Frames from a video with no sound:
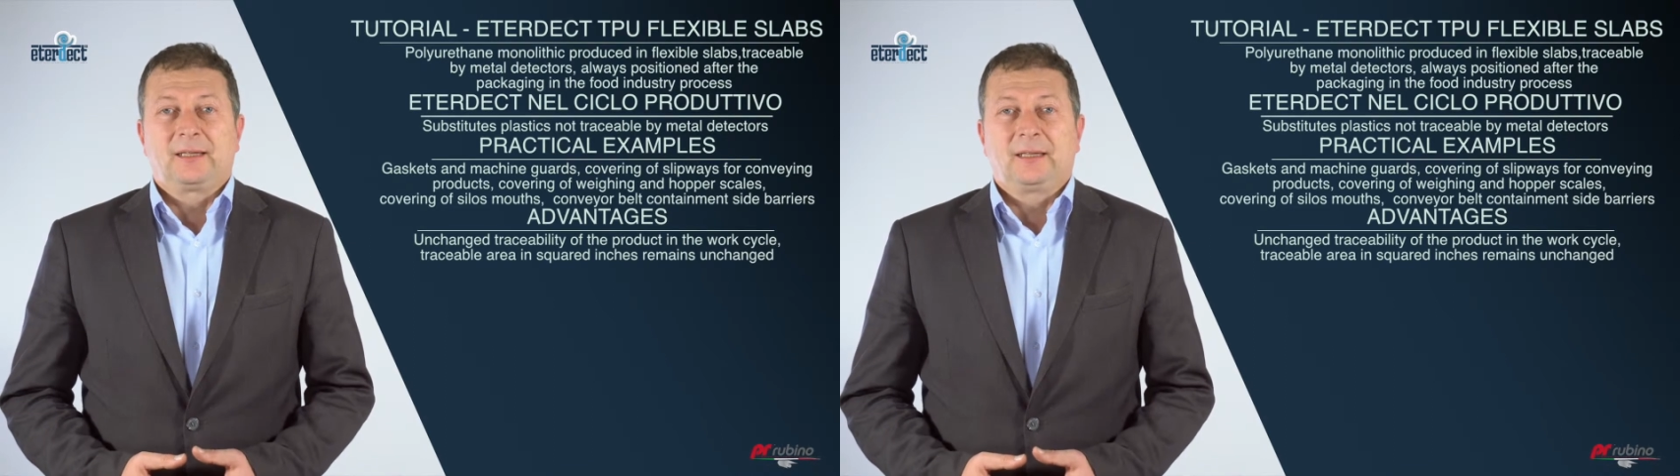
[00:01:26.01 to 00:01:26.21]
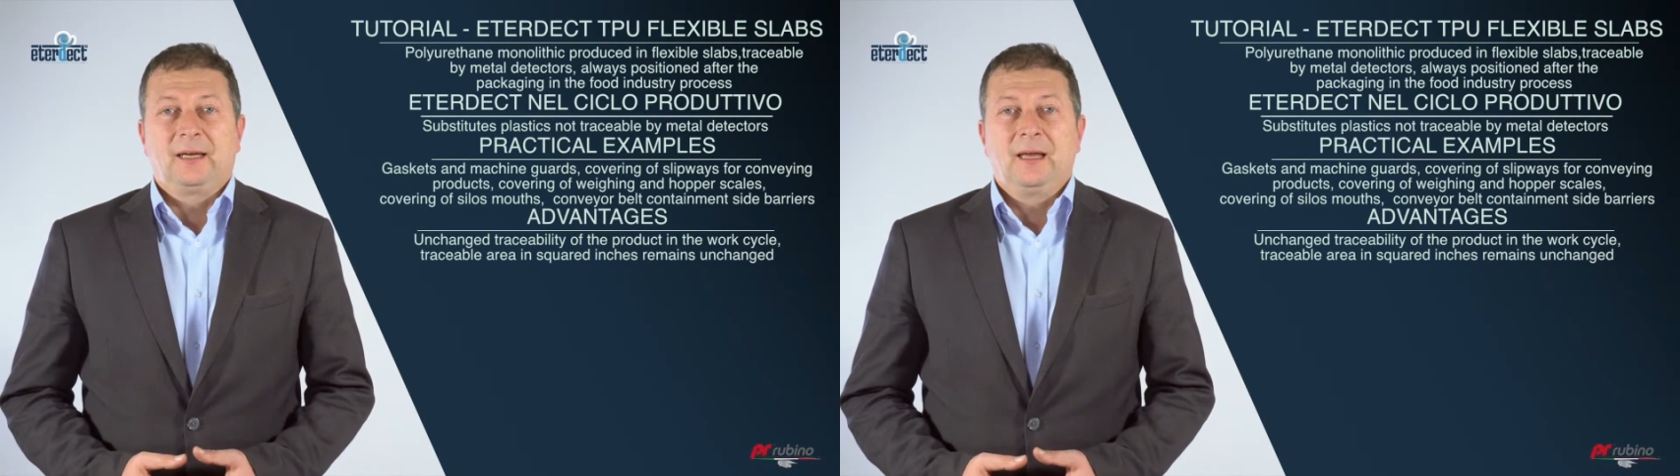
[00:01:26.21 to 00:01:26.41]

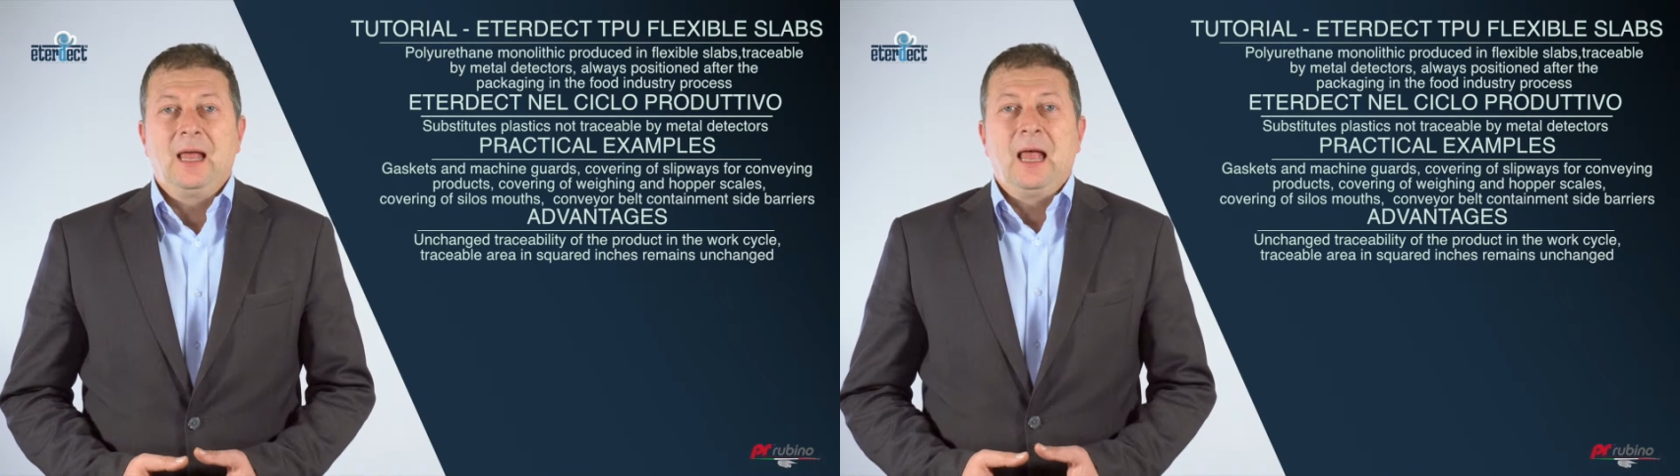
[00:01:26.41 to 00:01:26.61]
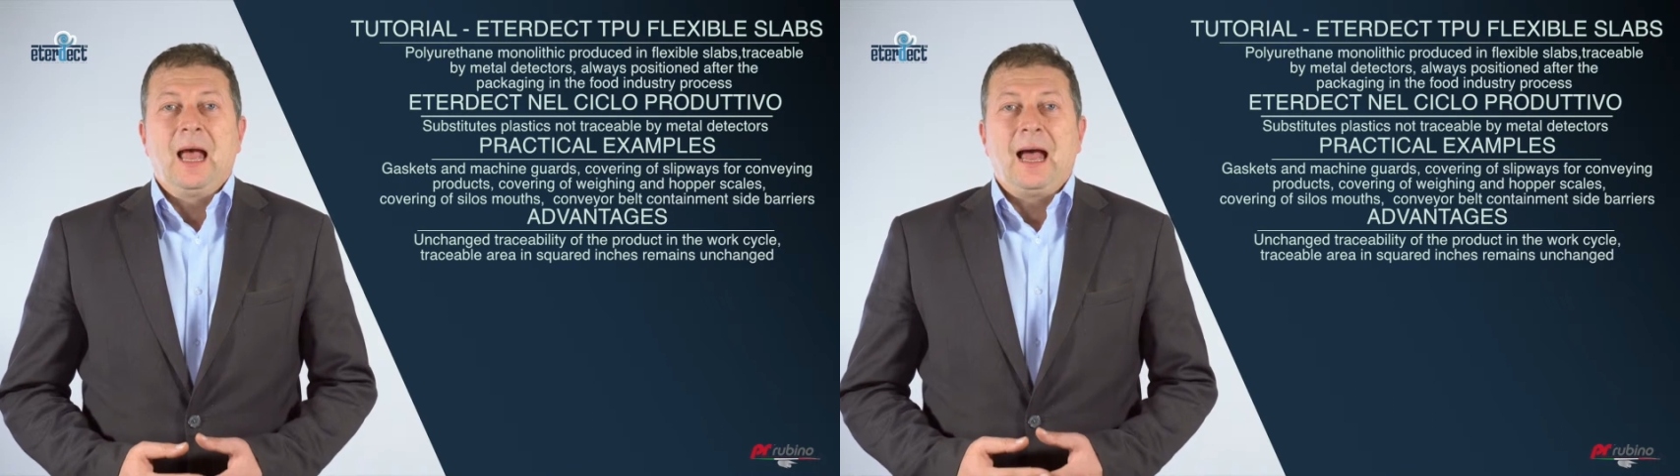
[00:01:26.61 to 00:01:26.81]
the
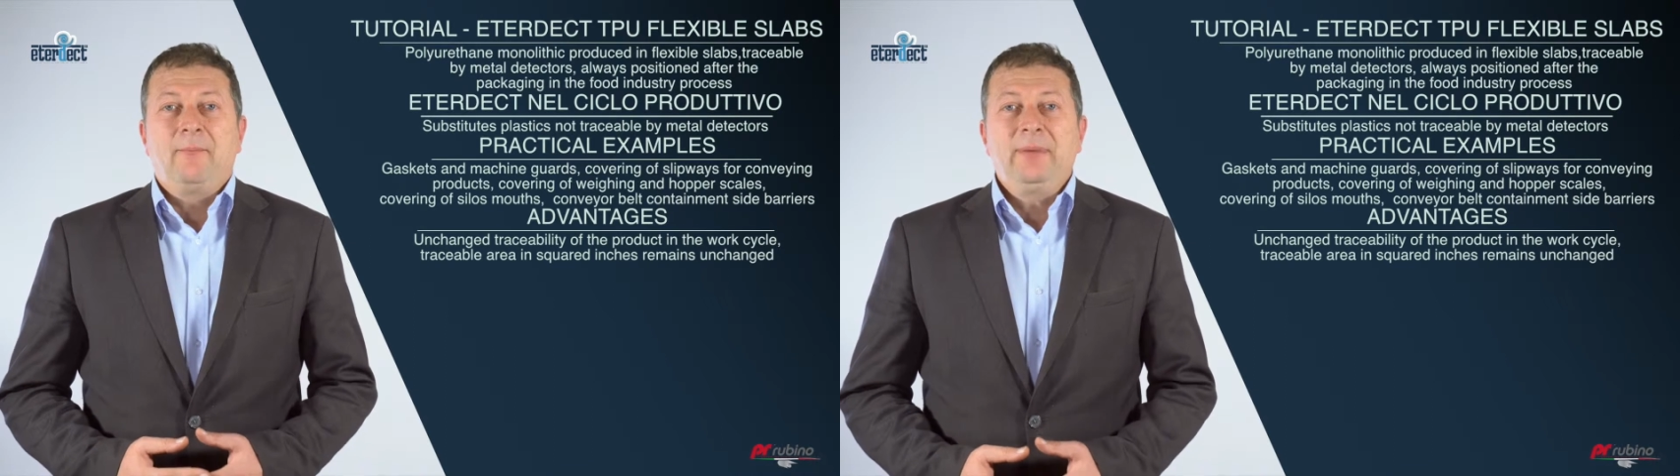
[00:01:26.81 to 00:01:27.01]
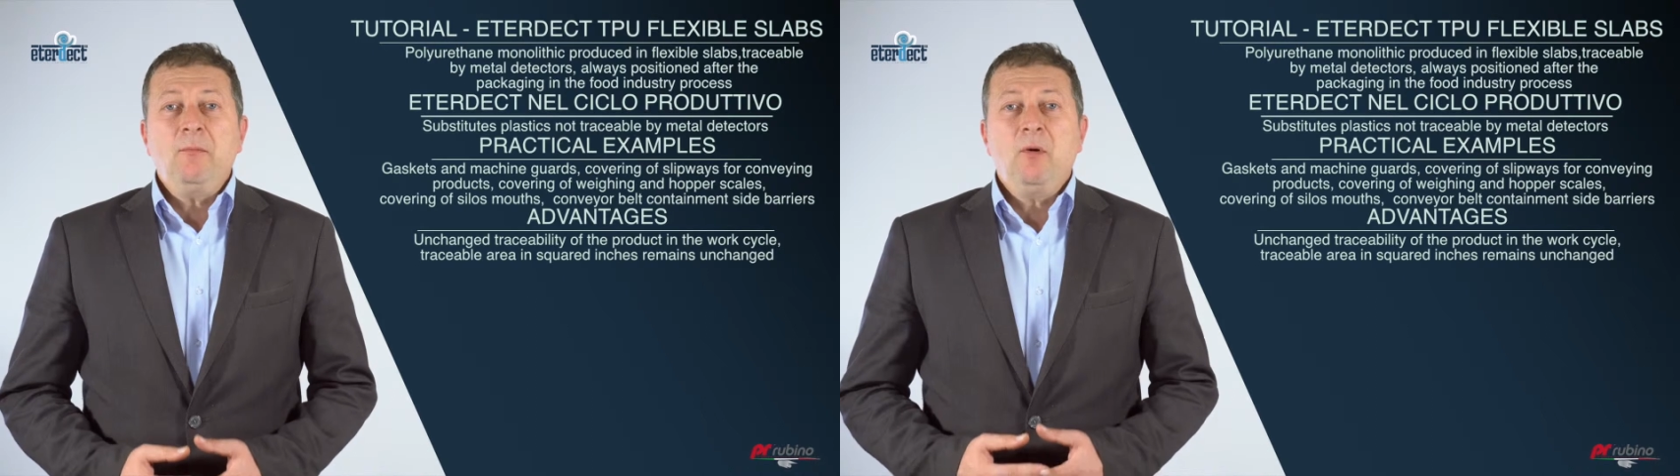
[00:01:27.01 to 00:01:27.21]
product in
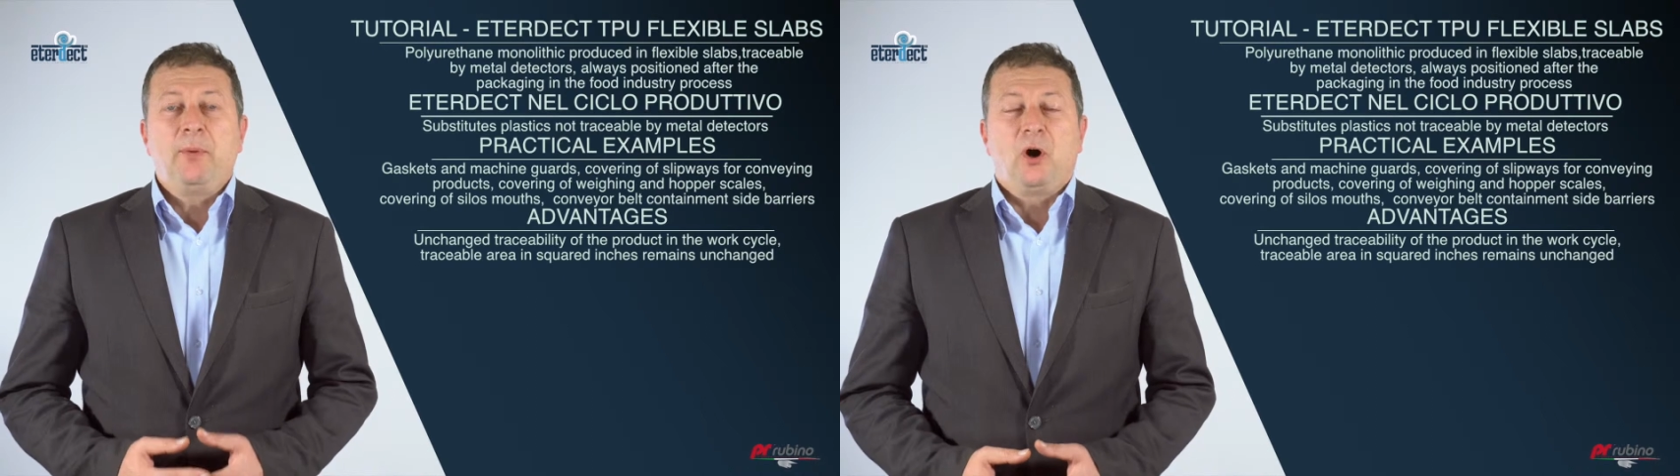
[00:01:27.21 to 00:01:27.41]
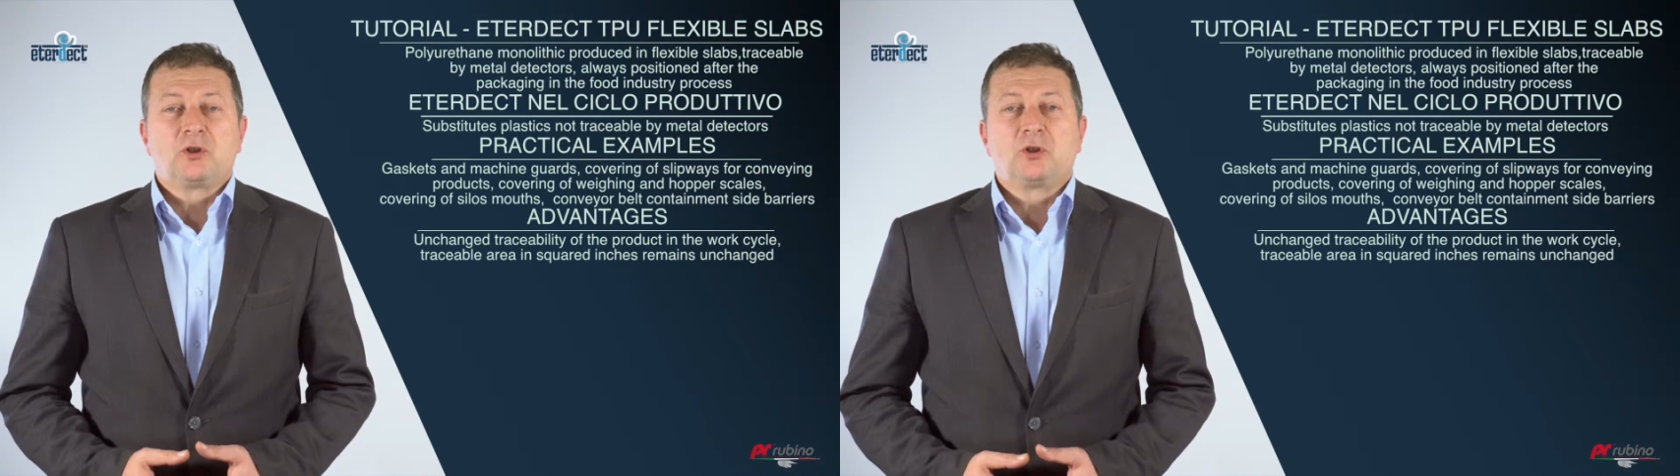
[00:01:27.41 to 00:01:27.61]
the work
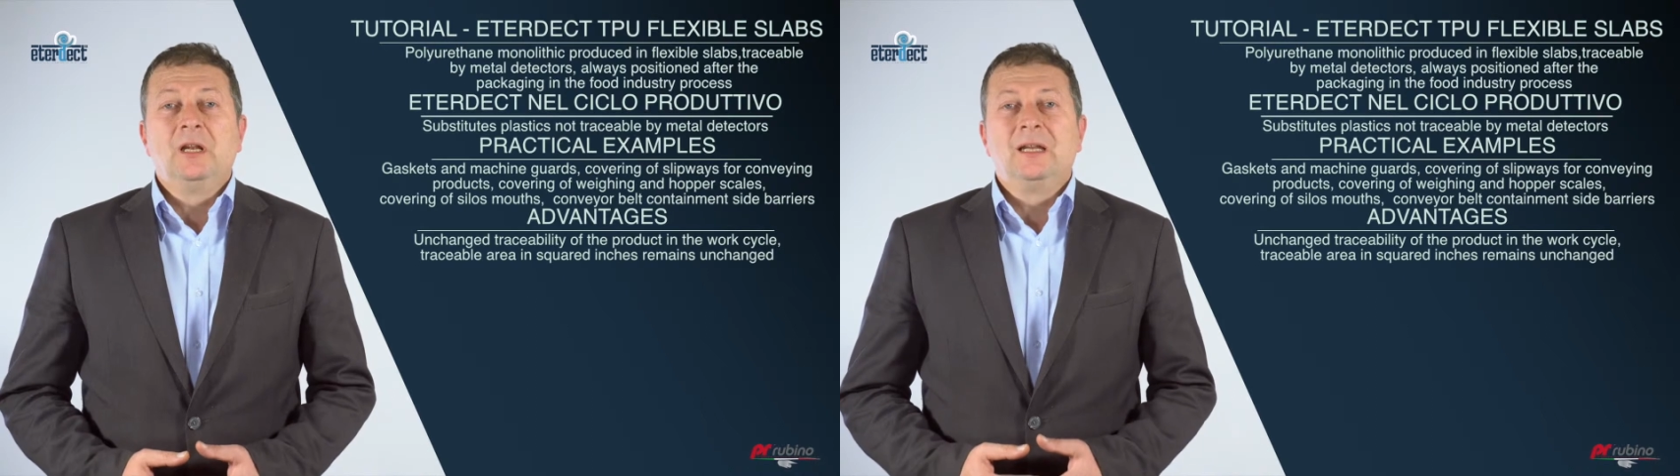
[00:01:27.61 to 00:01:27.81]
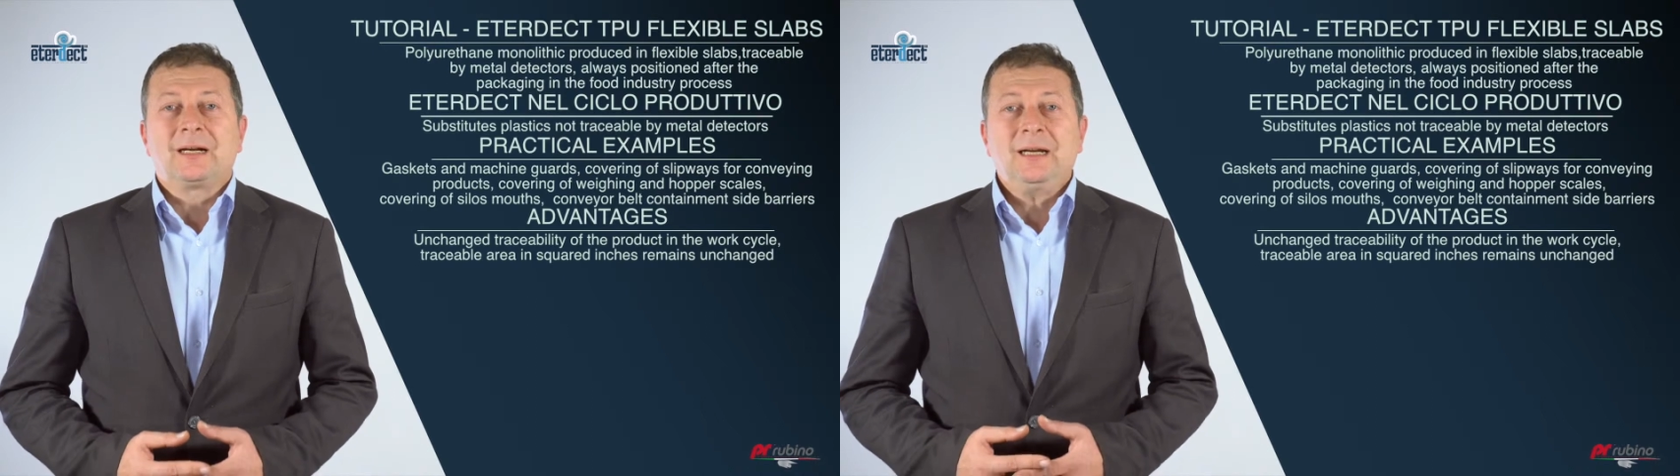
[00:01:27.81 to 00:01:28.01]
cycle.